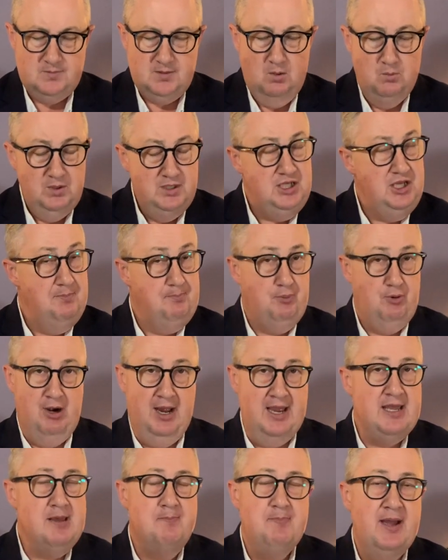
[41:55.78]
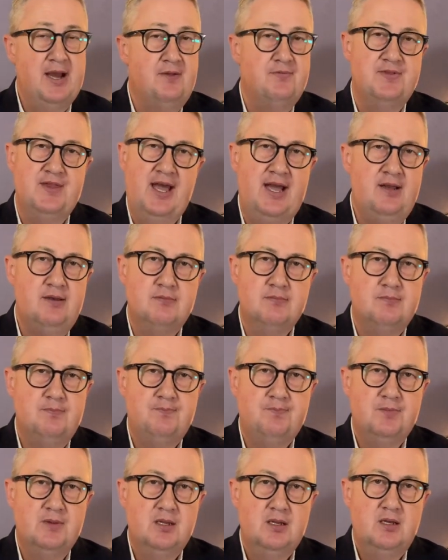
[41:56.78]
Will you pray about that?
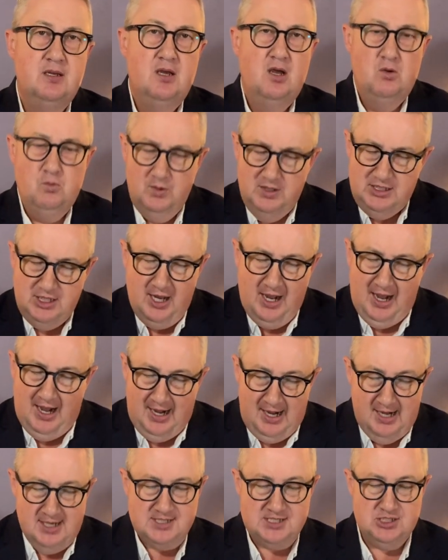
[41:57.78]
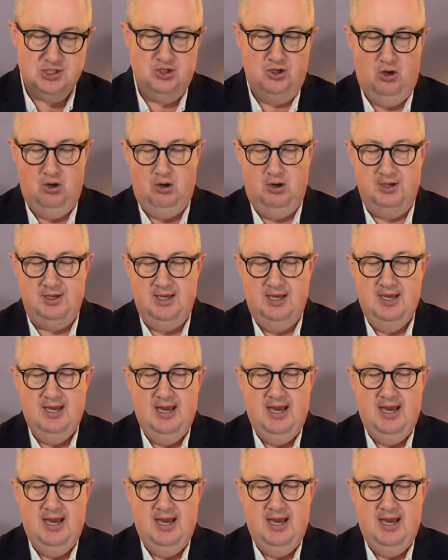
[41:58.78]
Will you ask God,